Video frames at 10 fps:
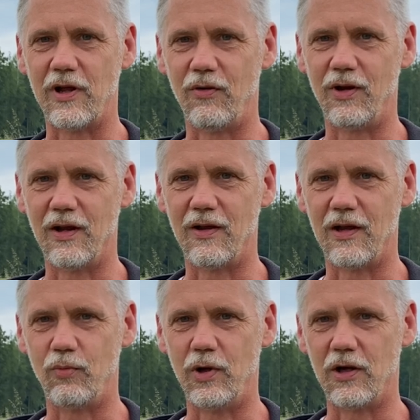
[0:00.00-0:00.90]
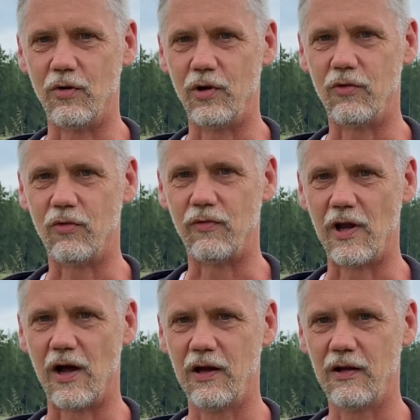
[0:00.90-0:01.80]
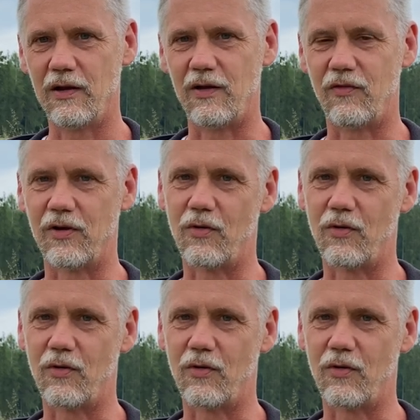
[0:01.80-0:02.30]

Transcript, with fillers: area that we are going to fly. It's a